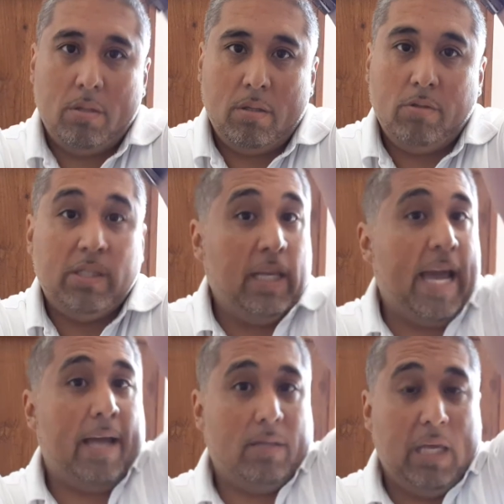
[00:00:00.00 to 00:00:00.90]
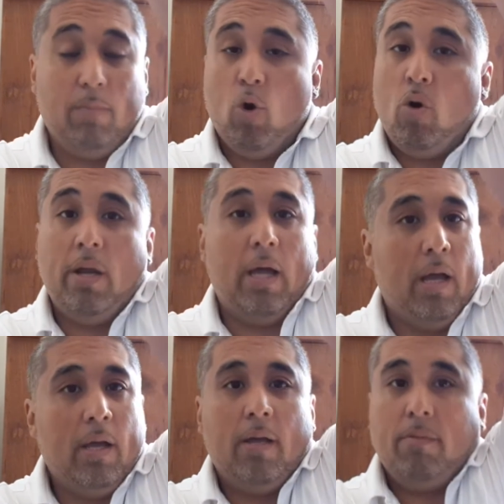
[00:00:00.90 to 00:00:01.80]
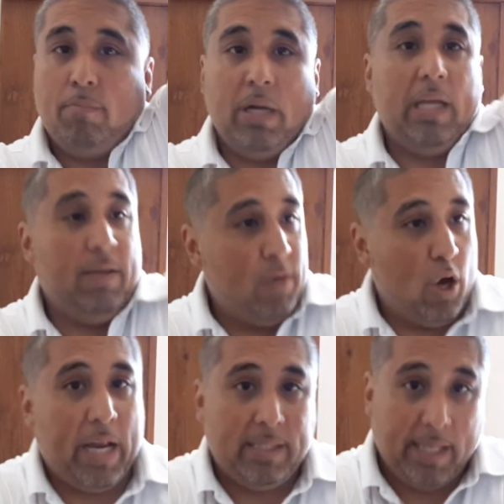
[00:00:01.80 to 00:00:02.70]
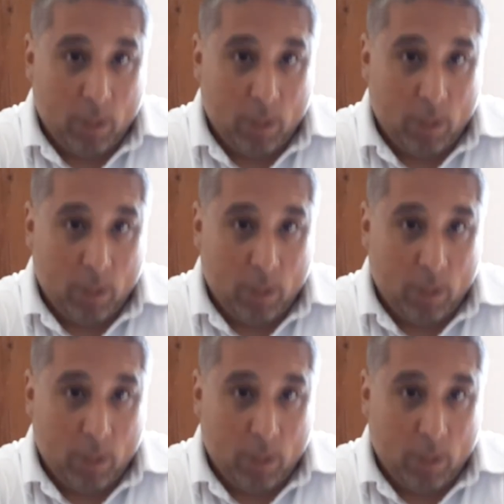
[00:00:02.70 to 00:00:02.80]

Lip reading: See that? Keep going up. But even though they